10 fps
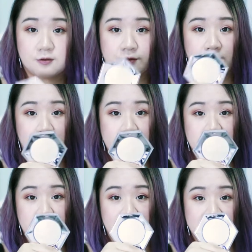
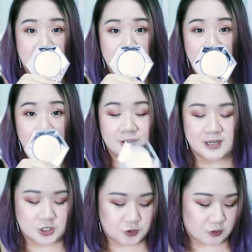gross because I've been
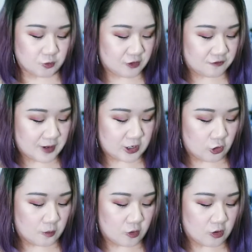going into it with my
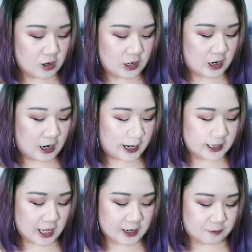normal
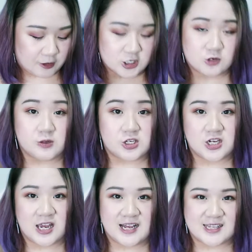highlighter brush,
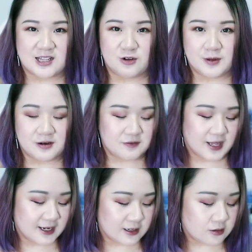which has a little bit of
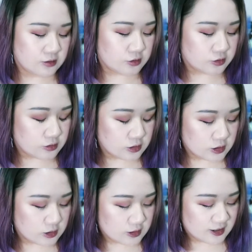like a nude
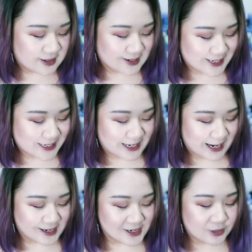
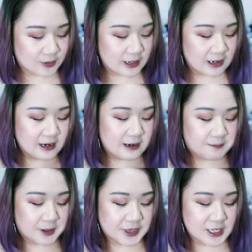stain to it.
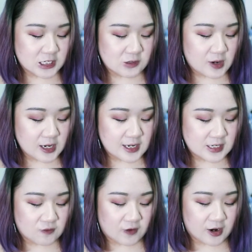But this one
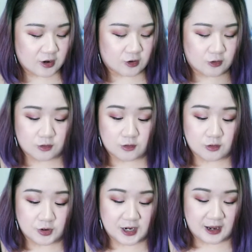is very
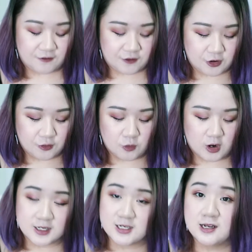good if you
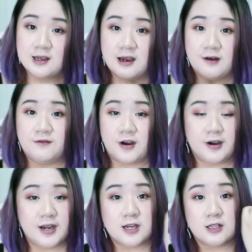want a
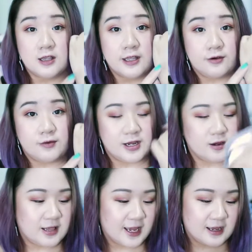very
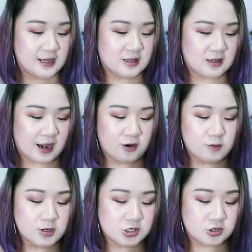glittery, like it, I
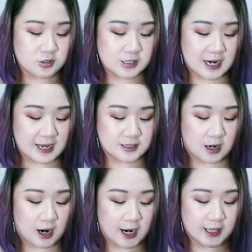almost use it as a
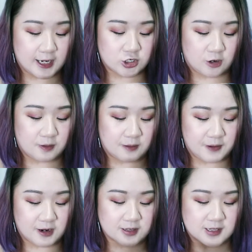highlight topper
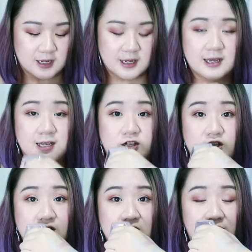because it's
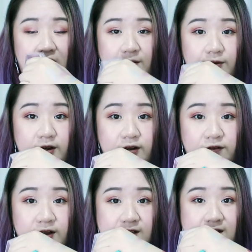just so vibrant,
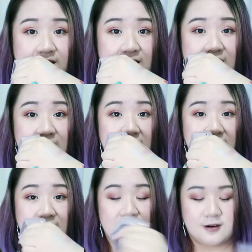if you can see
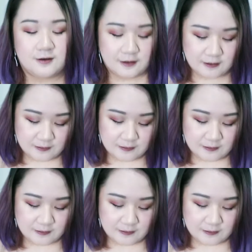that there.